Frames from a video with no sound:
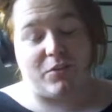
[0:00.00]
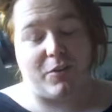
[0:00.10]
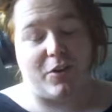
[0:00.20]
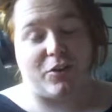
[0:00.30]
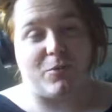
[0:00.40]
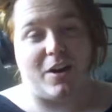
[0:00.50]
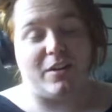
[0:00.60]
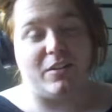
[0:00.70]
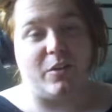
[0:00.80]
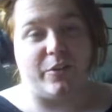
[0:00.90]
first
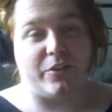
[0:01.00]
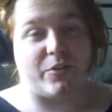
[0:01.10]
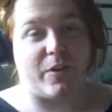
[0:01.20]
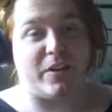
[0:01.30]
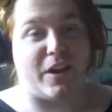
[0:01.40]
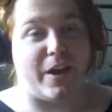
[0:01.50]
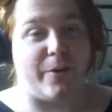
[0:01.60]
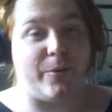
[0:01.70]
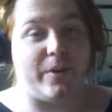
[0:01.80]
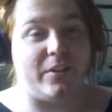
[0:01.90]
one on screen
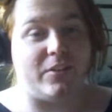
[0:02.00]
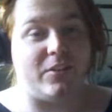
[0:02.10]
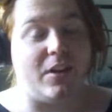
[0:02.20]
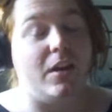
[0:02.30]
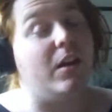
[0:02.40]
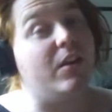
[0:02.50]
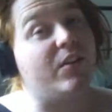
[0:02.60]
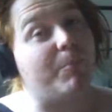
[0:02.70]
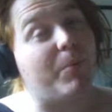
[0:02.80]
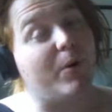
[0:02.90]
now it's
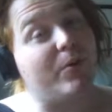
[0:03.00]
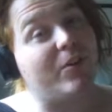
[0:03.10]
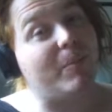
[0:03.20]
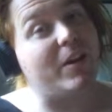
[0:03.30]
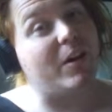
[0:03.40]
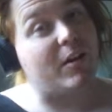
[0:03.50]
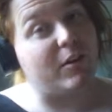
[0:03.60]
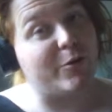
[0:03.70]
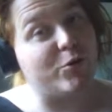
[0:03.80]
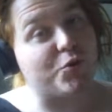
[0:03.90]
supposed to be a
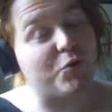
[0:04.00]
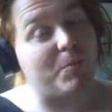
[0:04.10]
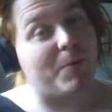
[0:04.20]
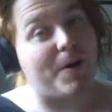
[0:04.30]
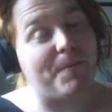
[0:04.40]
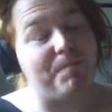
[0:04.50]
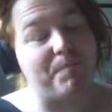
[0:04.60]
clone trooper,